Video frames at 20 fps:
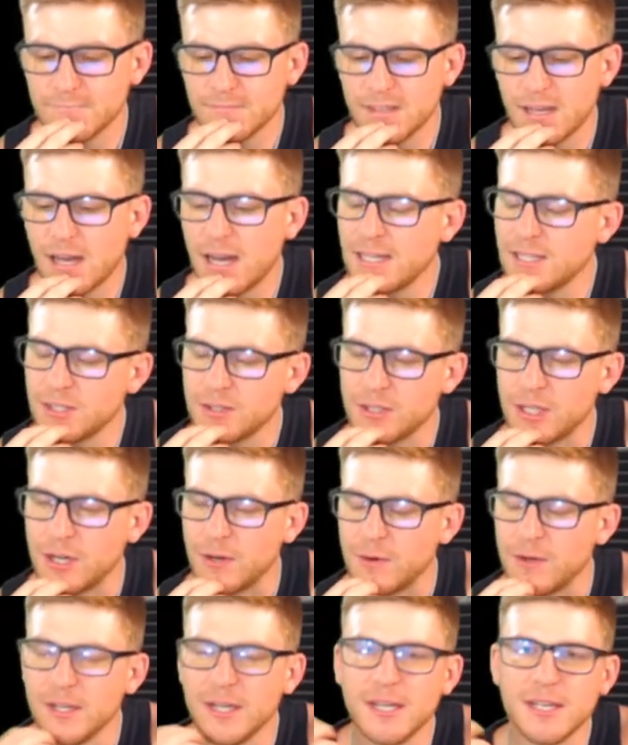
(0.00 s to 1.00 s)
I don't
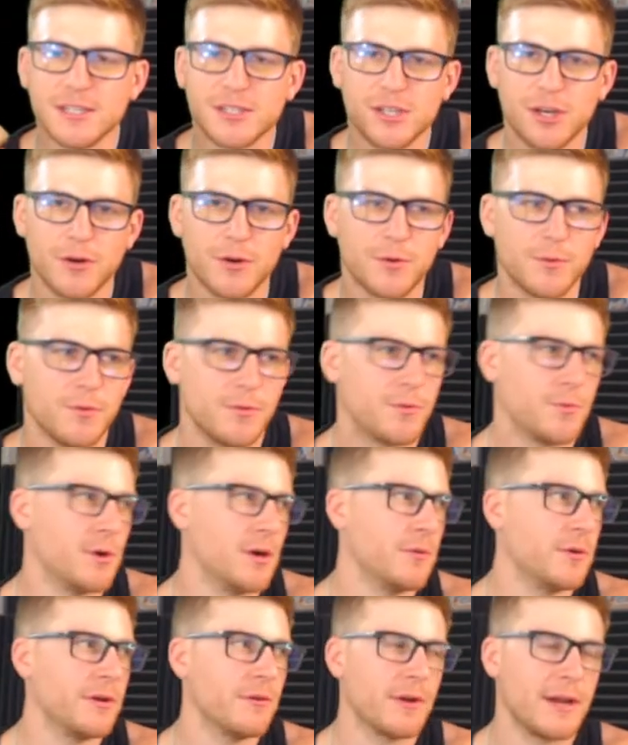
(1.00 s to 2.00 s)
know. So
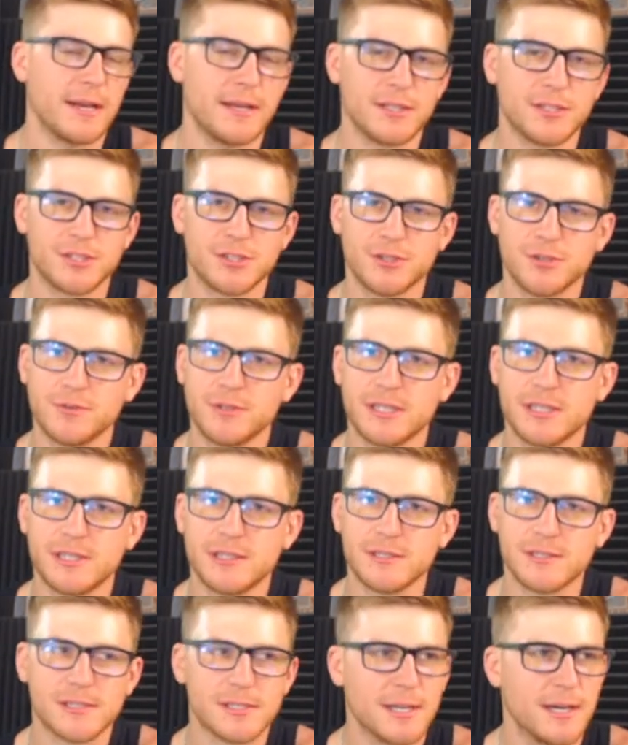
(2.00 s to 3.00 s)
what we ran into
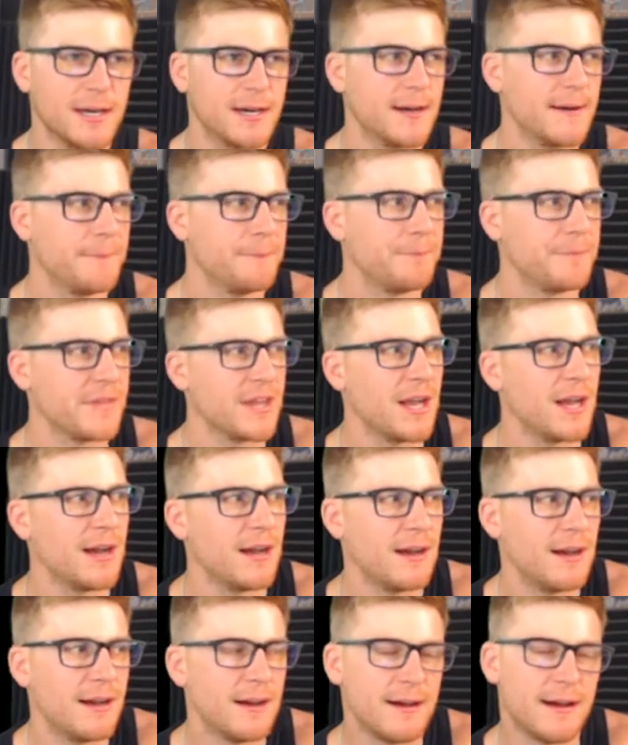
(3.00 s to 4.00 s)
is um,
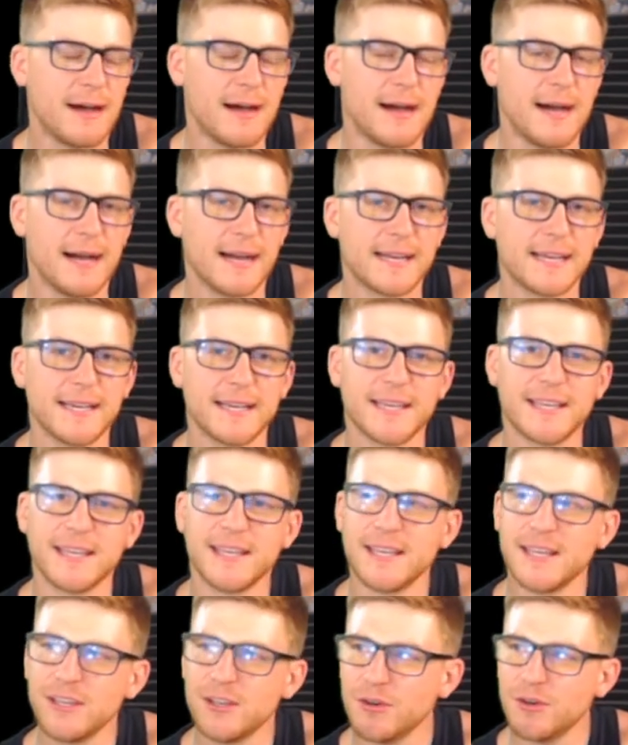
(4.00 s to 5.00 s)

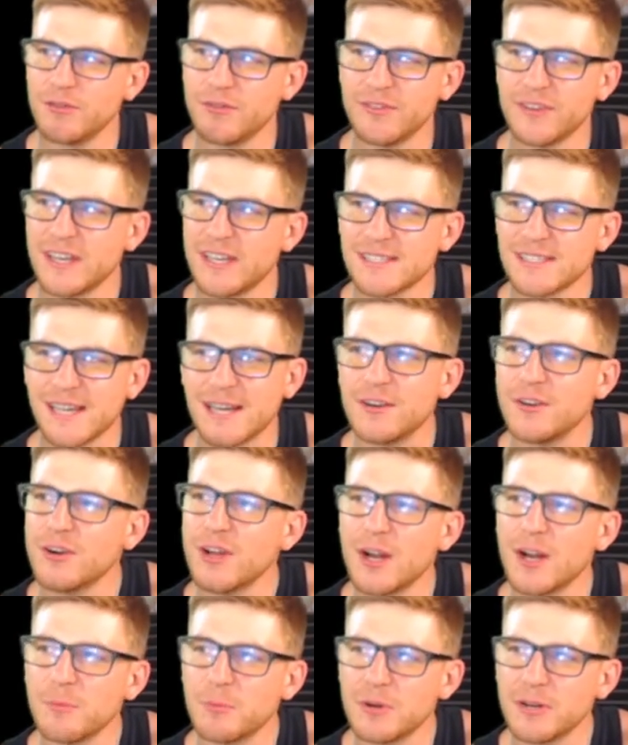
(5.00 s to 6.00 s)
agahio face. I don't know
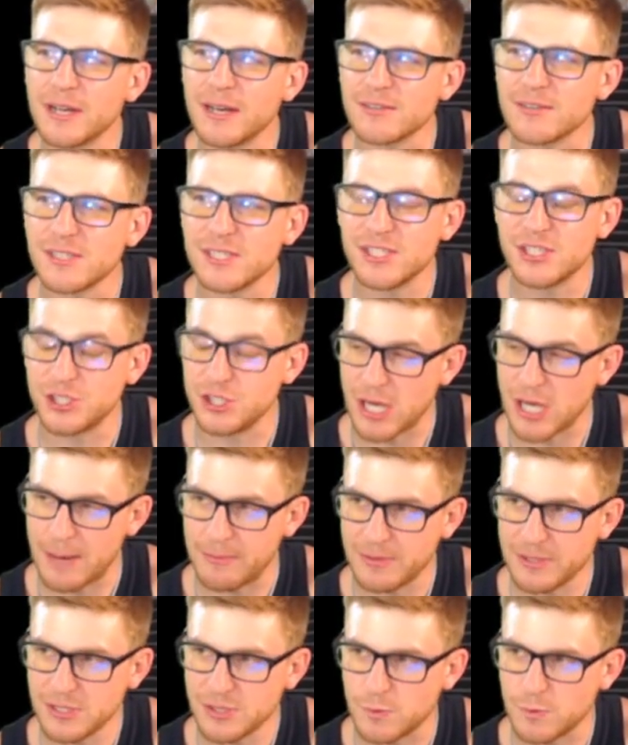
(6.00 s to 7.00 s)
how to pronounce it. It's a
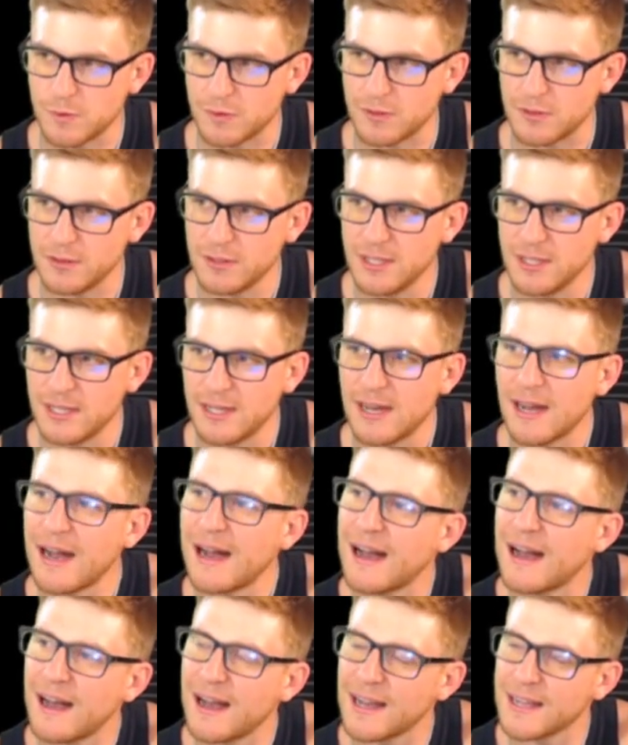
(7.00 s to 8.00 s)
Japanese word.
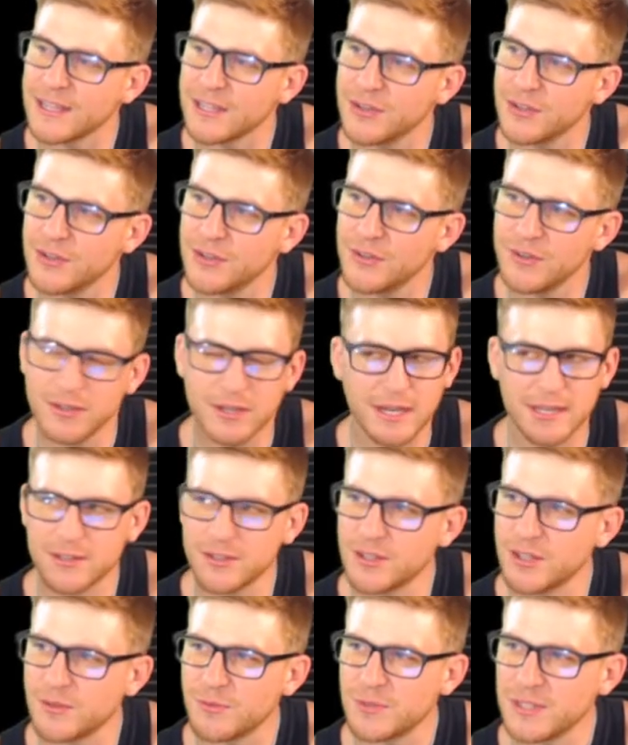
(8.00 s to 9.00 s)
Ahagio. I
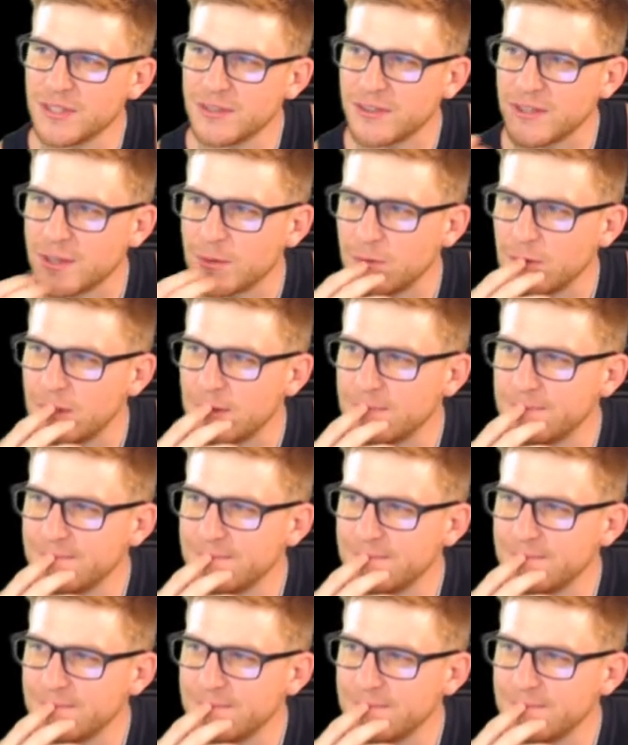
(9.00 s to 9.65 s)
don't know. What do you think, Will?